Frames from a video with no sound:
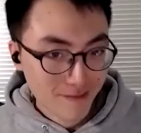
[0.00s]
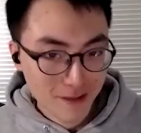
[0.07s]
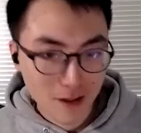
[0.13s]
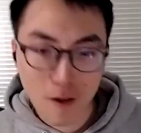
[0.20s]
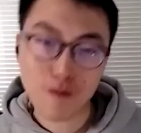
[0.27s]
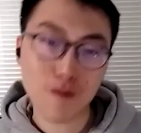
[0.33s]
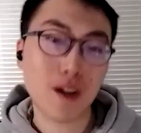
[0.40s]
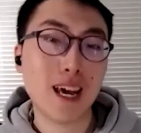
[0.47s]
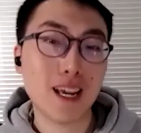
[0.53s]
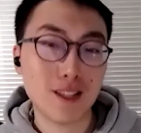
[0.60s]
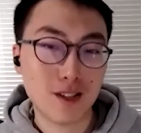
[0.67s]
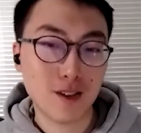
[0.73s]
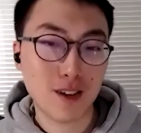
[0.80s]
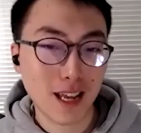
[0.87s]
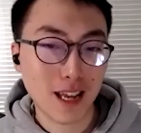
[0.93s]
don't forget
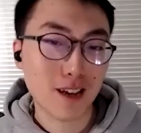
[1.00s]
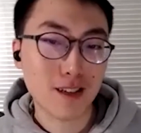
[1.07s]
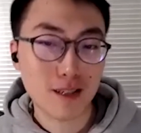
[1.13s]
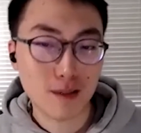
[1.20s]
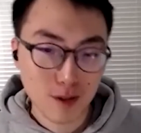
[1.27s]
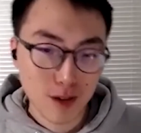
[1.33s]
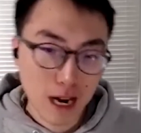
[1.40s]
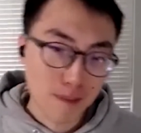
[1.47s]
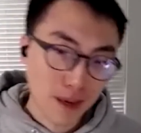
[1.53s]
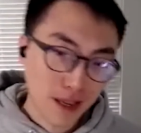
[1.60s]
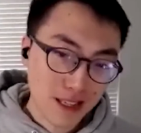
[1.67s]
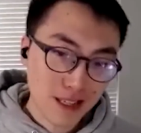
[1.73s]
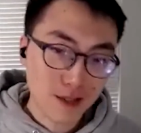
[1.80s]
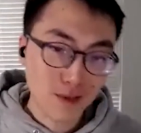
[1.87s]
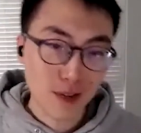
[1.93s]
to click on the subscribe
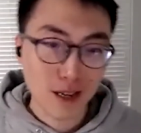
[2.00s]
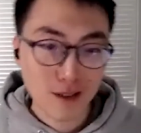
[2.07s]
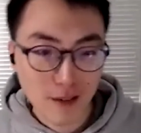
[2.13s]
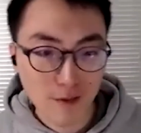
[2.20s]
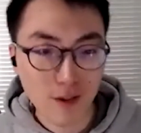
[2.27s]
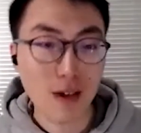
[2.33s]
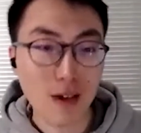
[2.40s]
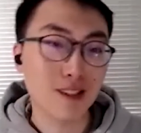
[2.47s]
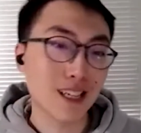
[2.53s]
button as well if you haven't